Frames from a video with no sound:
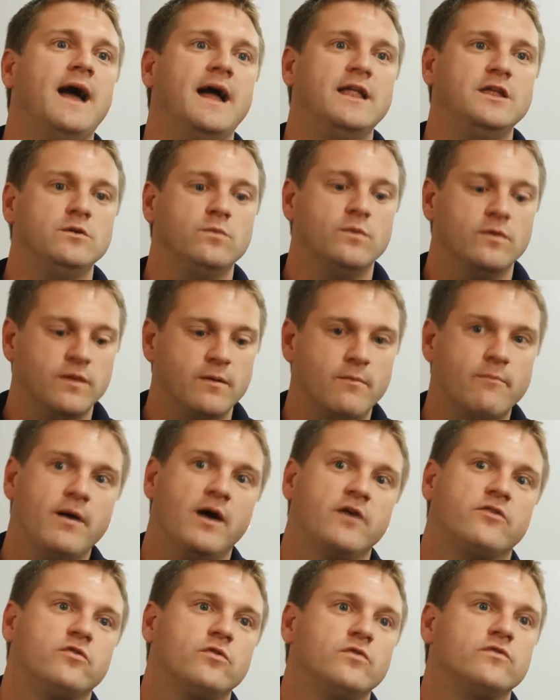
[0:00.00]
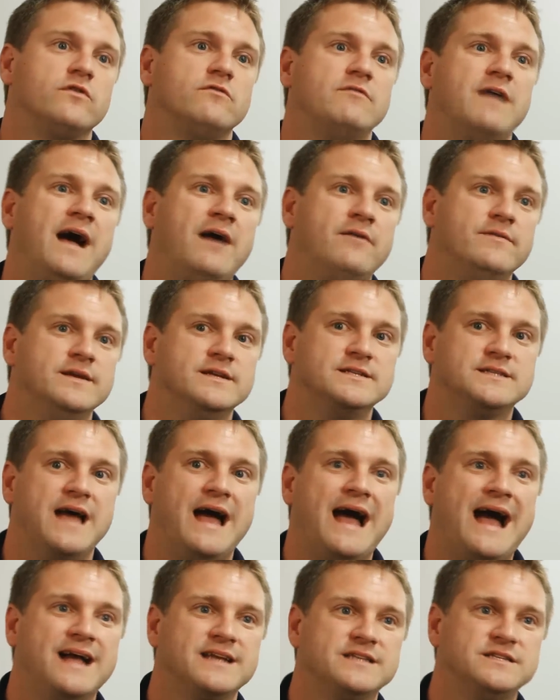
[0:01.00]
and you want the muscles around it
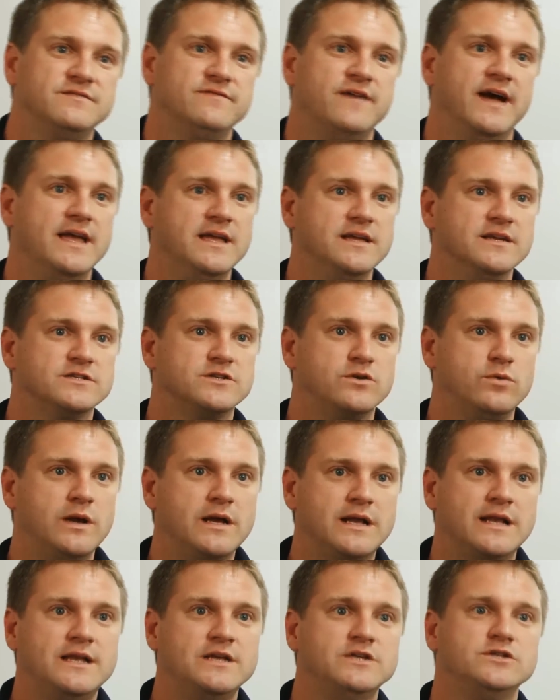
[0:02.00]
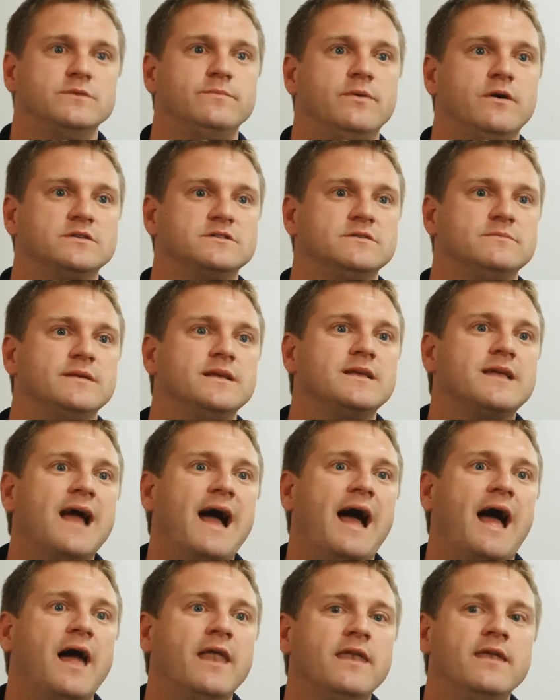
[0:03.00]
to activate as quickly as you possibly
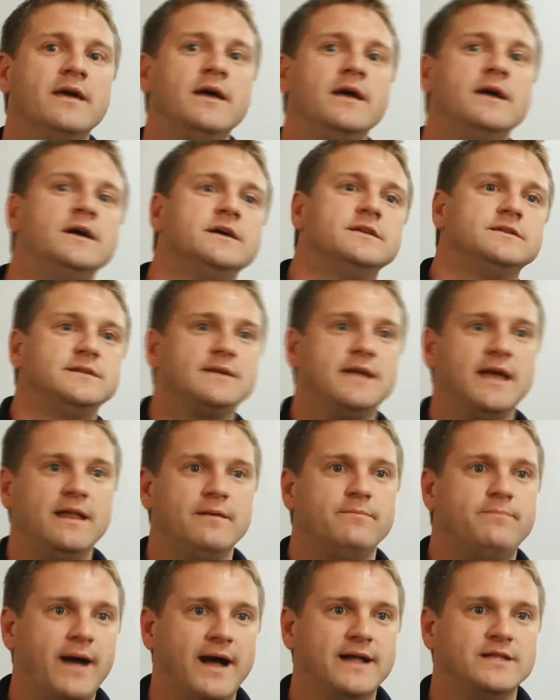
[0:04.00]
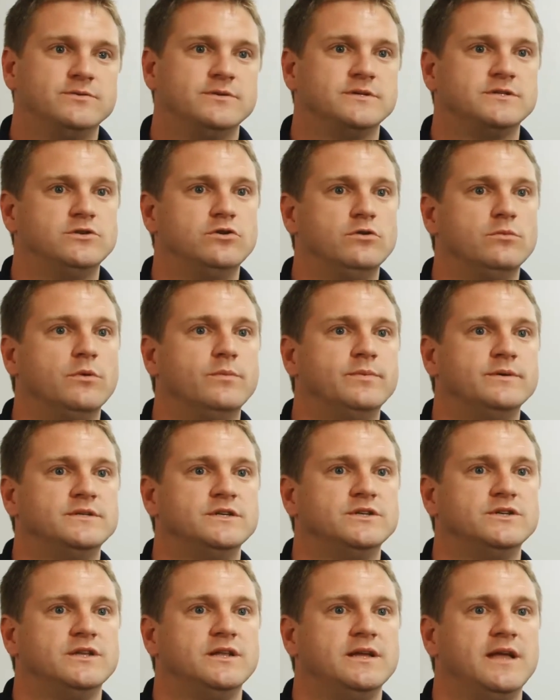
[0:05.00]
can to get it back to its normal
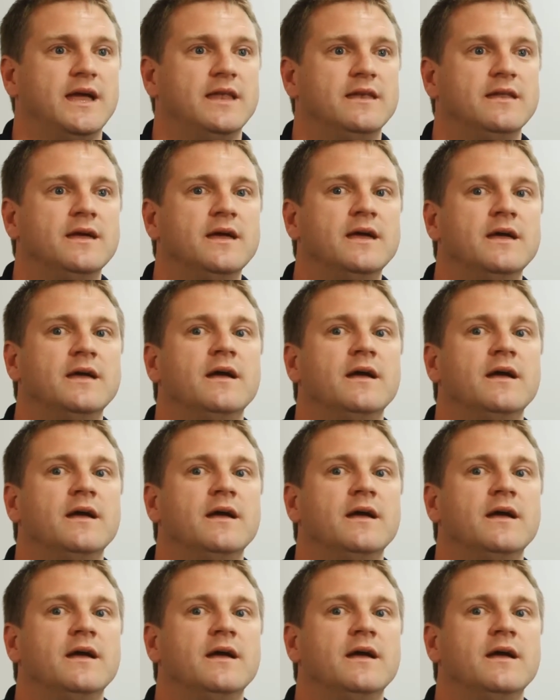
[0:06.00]
position again.